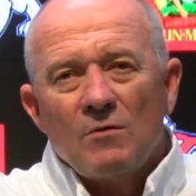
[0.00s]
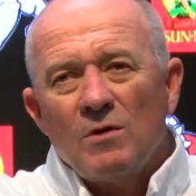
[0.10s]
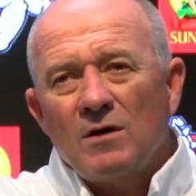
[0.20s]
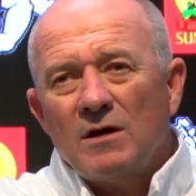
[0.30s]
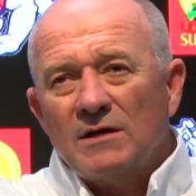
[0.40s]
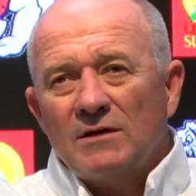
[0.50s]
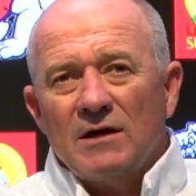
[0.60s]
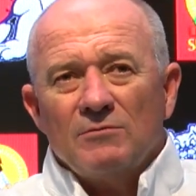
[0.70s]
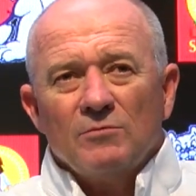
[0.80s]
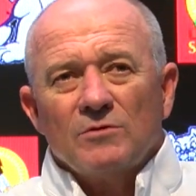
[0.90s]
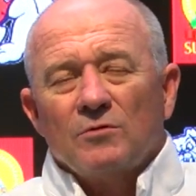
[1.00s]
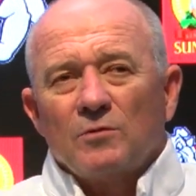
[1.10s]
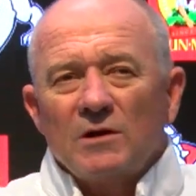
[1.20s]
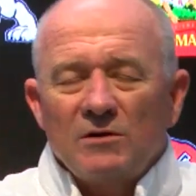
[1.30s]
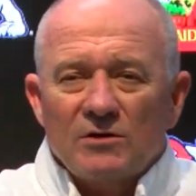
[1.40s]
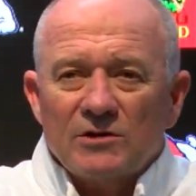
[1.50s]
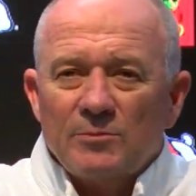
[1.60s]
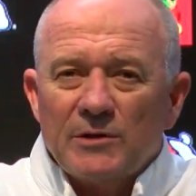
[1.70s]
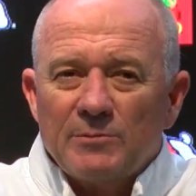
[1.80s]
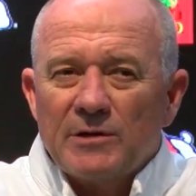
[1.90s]
Well, you know, I don't really look at
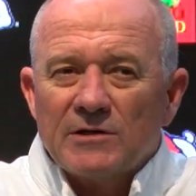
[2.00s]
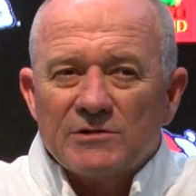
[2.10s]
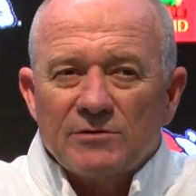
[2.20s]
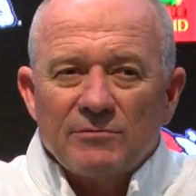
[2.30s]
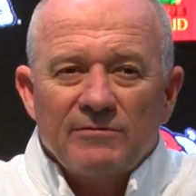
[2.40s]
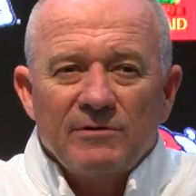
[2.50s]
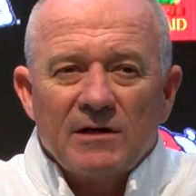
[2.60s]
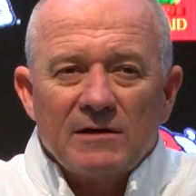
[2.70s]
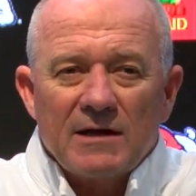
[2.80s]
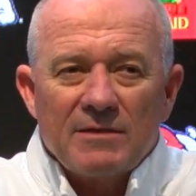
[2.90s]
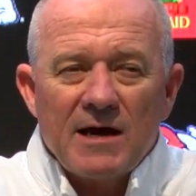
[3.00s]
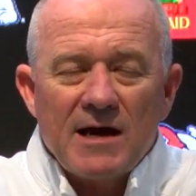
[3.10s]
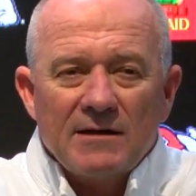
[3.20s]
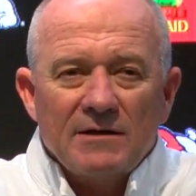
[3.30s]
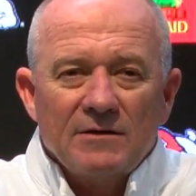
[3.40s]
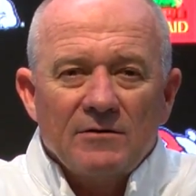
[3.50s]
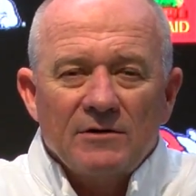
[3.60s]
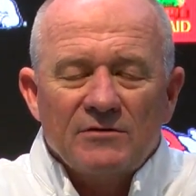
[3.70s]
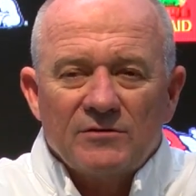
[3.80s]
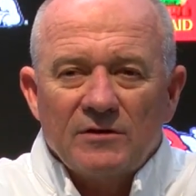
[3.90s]
the big picture and reflect like that. You
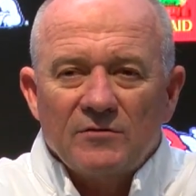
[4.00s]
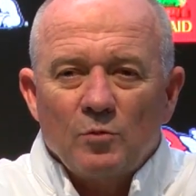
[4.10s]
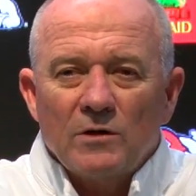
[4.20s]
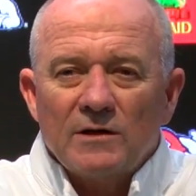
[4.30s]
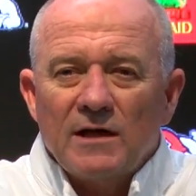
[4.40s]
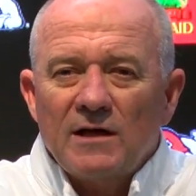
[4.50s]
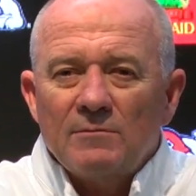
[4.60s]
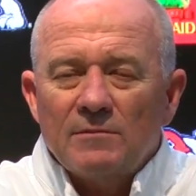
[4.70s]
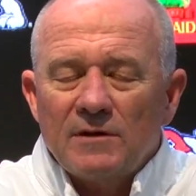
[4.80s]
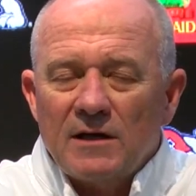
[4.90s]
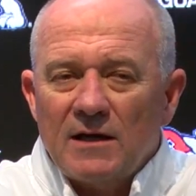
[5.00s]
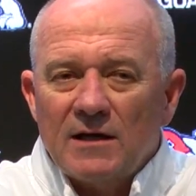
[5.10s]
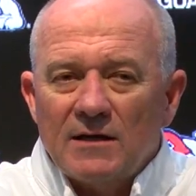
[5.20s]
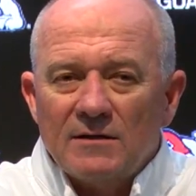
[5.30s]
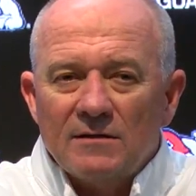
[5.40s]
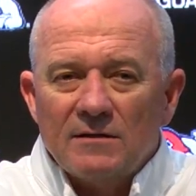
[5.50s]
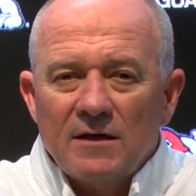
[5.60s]
know, it's one game, and,